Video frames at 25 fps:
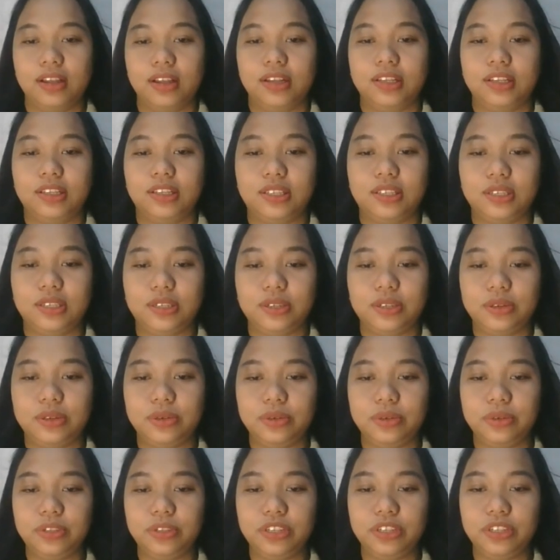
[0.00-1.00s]

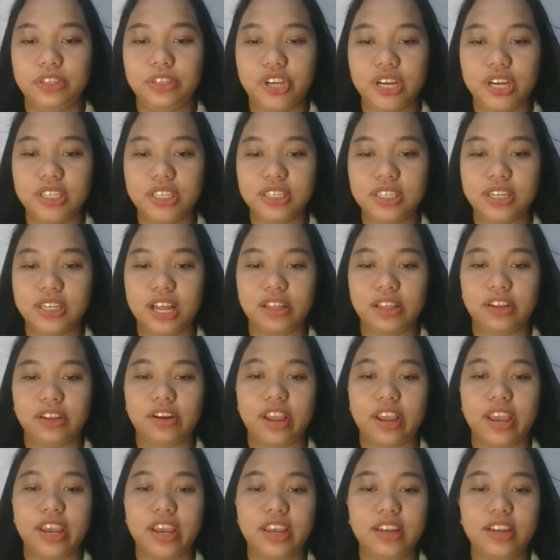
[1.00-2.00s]
So the choices letter
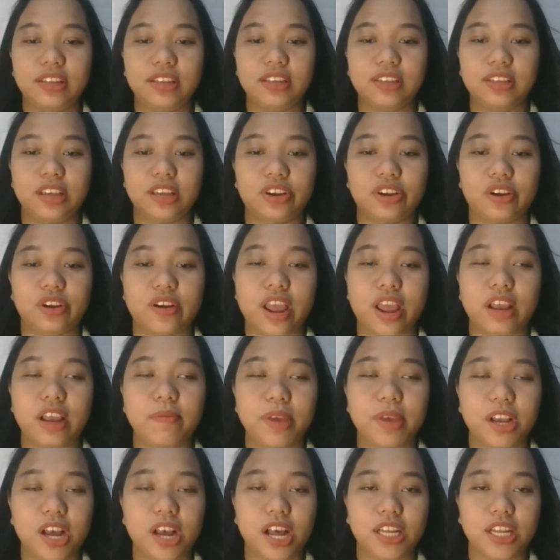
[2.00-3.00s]
A is incorrect
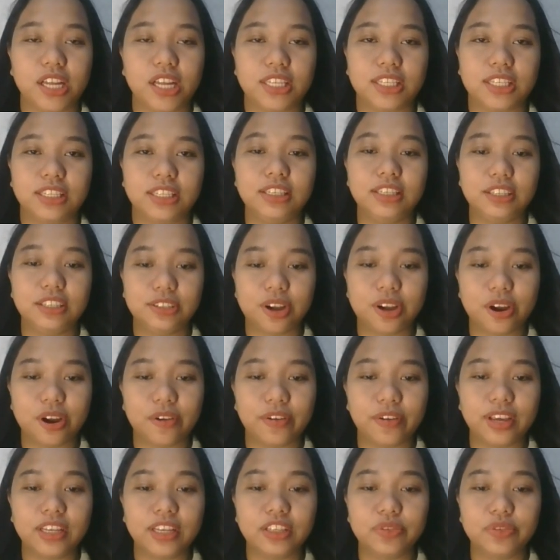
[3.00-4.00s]
because these
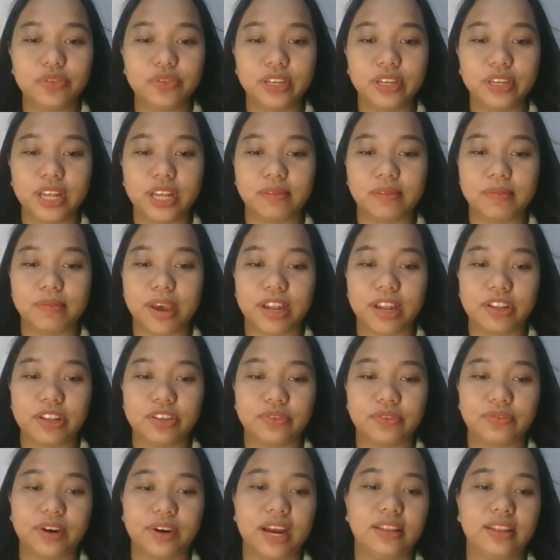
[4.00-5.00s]
stories were not meant
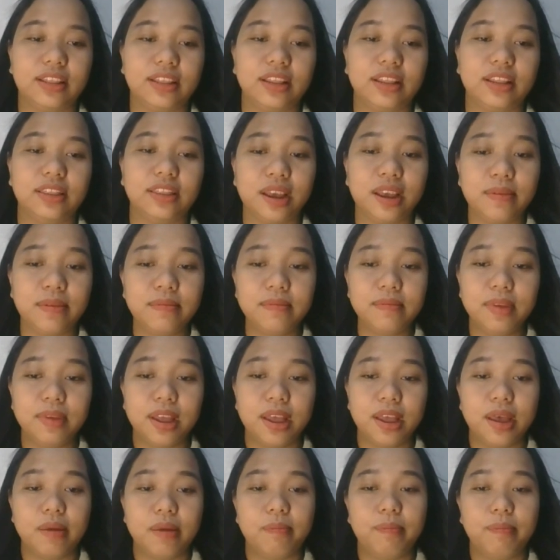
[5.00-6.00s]
to frighten them,
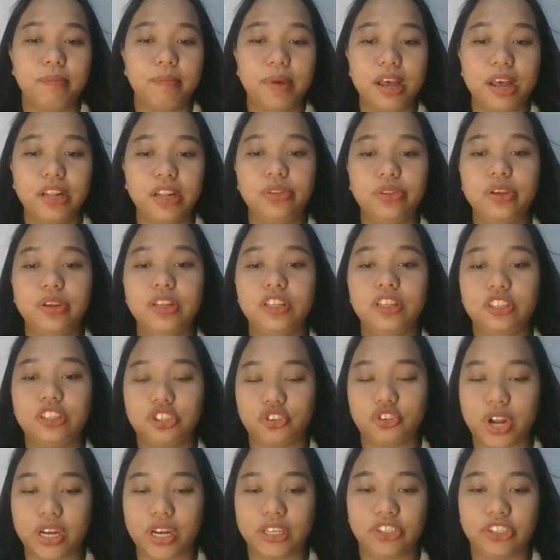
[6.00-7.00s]
but to
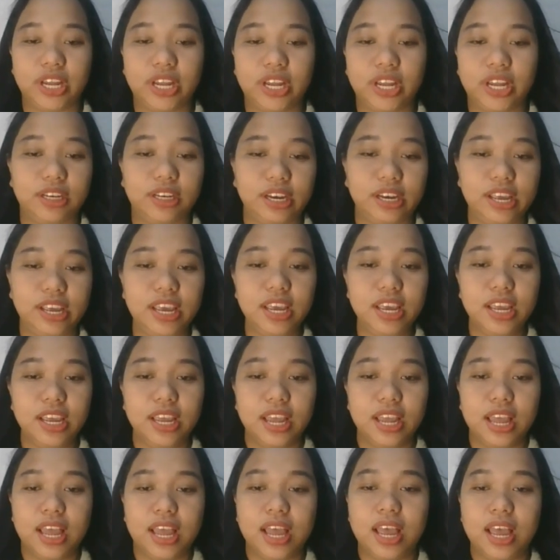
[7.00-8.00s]
instruct gently.
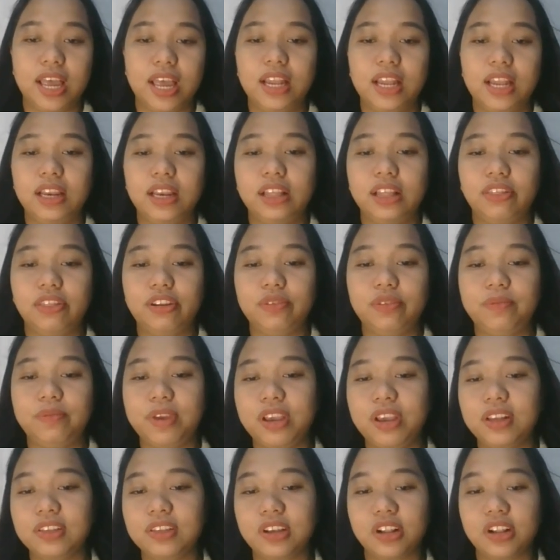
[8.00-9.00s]
And letter
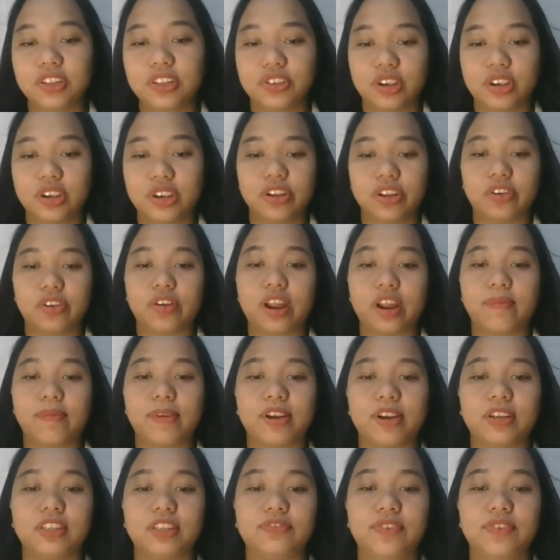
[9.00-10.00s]
B is also incorrect
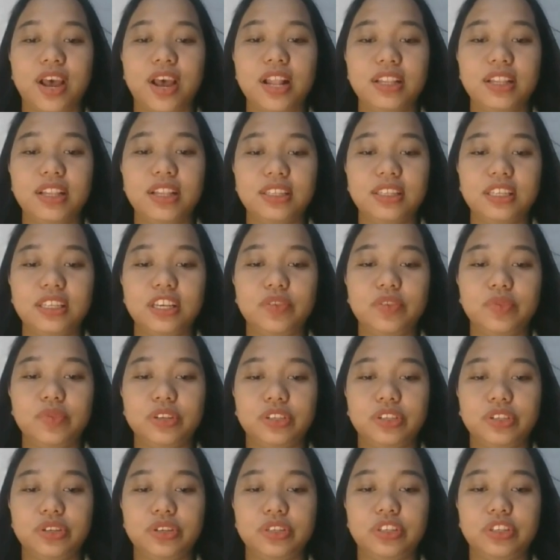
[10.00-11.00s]
because fantasy
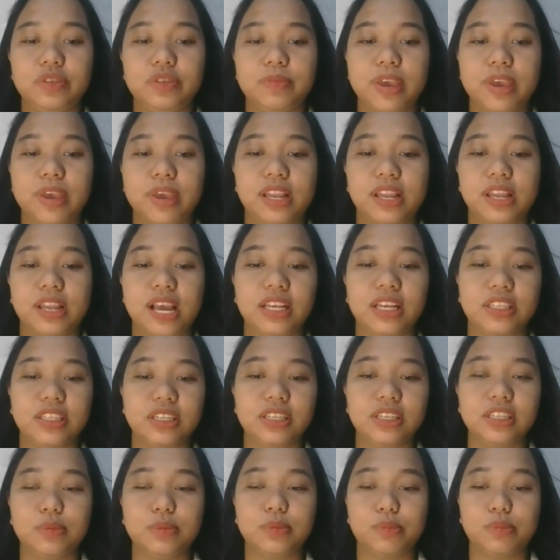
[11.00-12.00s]
was used to make
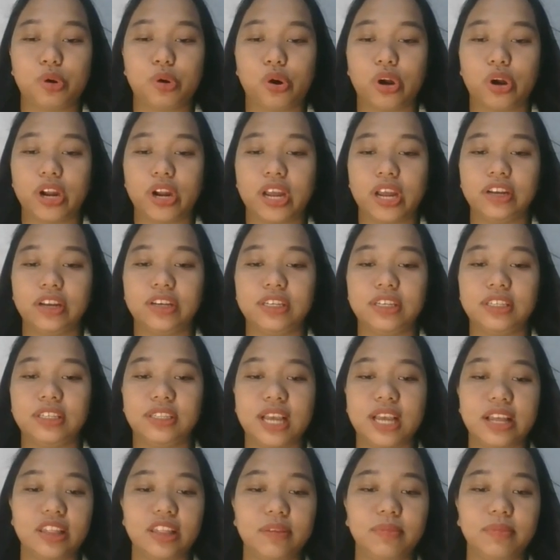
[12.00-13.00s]
lessons more
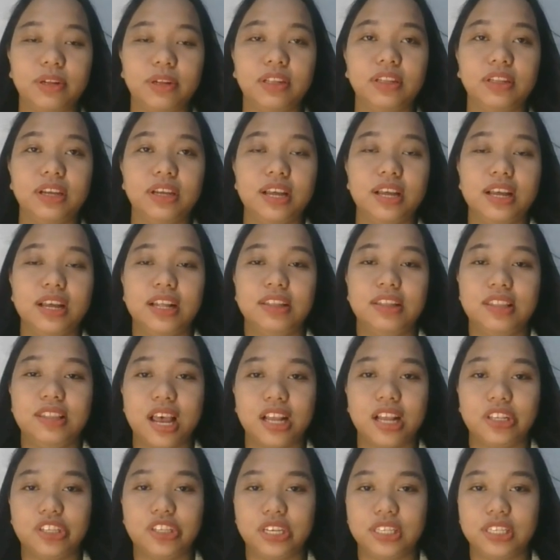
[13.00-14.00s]
understandable,
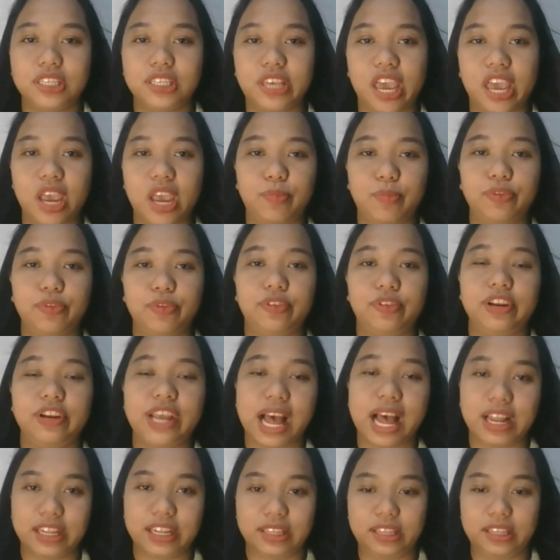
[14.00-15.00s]
not to escape
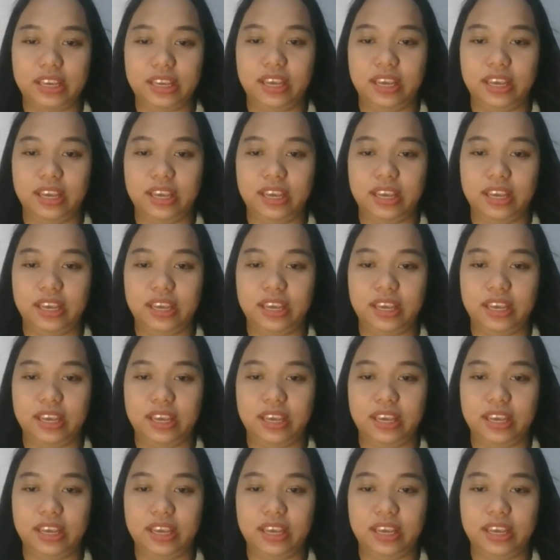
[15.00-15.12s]
reality.